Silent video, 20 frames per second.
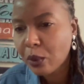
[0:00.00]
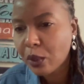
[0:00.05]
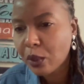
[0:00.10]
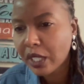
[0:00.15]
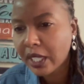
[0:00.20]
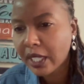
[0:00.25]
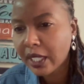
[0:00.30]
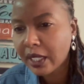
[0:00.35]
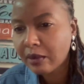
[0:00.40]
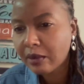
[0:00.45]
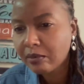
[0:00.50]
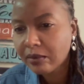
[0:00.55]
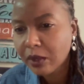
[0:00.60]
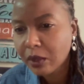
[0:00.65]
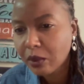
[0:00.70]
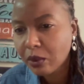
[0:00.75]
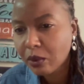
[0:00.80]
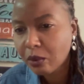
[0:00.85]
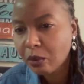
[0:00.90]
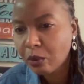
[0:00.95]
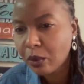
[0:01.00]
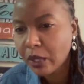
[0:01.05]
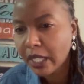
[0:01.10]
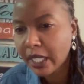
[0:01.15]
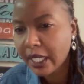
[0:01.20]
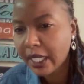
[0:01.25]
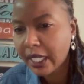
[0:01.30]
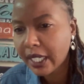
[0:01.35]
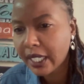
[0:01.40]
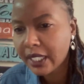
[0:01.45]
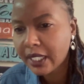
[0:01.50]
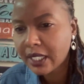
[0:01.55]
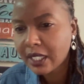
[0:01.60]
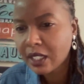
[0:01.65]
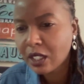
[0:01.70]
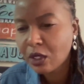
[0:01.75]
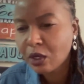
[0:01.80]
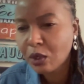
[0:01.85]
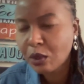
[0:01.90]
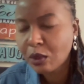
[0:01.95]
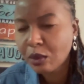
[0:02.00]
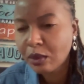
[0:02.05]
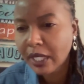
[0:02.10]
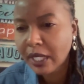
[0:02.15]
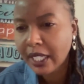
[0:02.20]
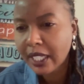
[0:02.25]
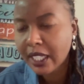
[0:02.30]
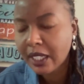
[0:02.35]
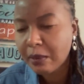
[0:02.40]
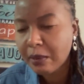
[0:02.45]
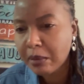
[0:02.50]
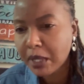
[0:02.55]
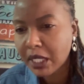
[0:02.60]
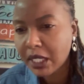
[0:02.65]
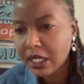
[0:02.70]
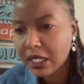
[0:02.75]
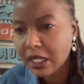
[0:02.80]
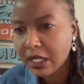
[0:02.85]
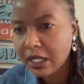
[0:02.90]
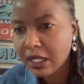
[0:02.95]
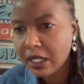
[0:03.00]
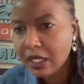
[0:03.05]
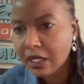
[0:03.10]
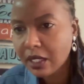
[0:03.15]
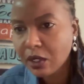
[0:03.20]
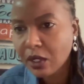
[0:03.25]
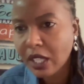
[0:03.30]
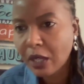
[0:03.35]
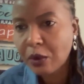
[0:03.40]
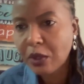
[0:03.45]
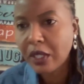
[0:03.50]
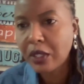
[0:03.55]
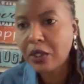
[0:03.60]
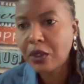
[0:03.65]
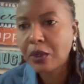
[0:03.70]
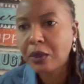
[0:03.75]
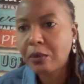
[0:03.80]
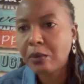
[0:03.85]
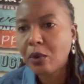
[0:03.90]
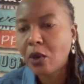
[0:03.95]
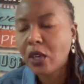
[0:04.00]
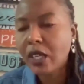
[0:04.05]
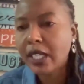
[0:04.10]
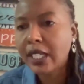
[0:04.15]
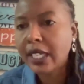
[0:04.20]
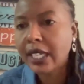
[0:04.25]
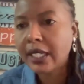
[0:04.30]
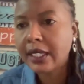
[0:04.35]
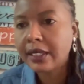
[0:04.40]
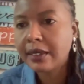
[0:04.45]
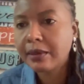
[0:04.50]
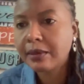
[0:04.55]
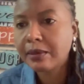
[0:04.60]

We are getting you like in bits, so that you're more clear.